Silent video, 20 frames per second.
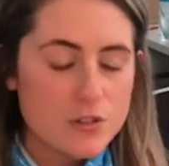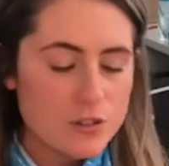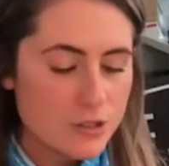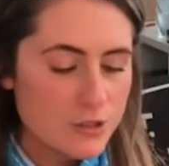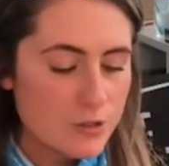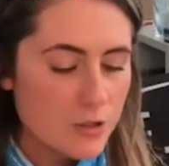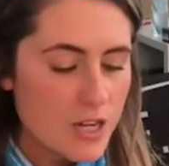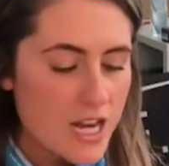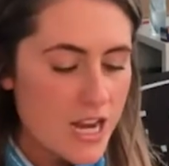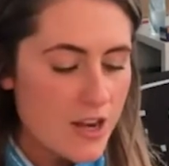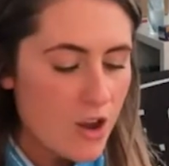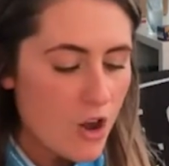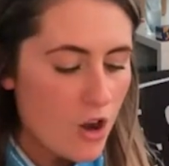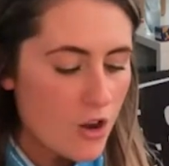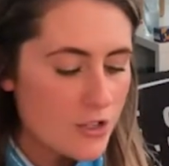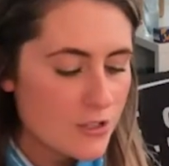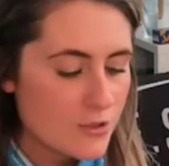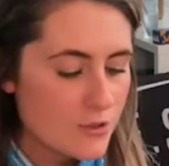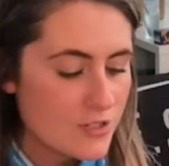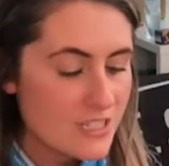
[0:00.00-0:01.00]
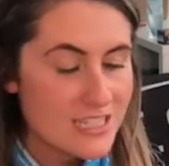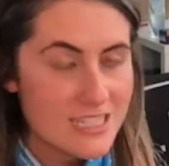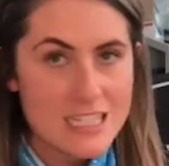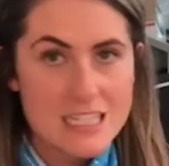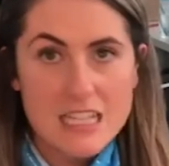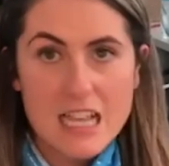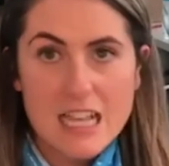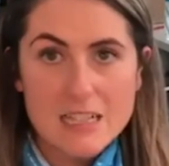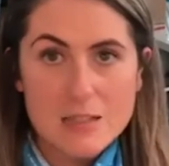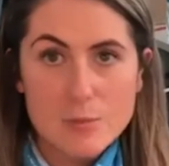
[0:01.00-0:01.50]
story and how sort of
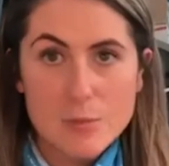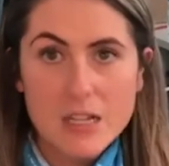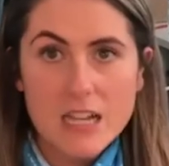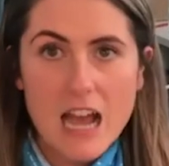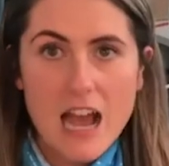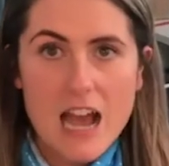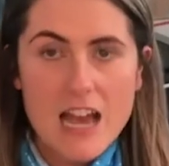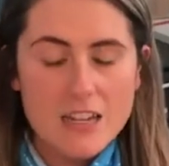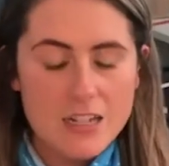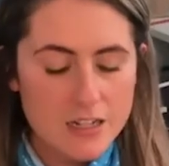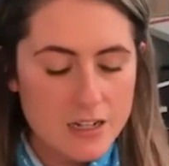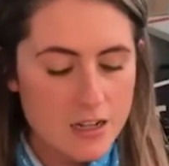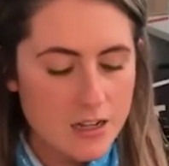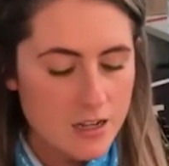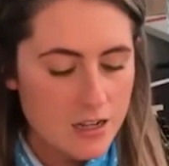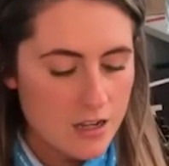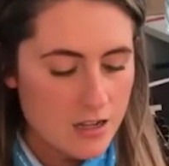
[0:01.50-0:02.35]
See.Sense began, and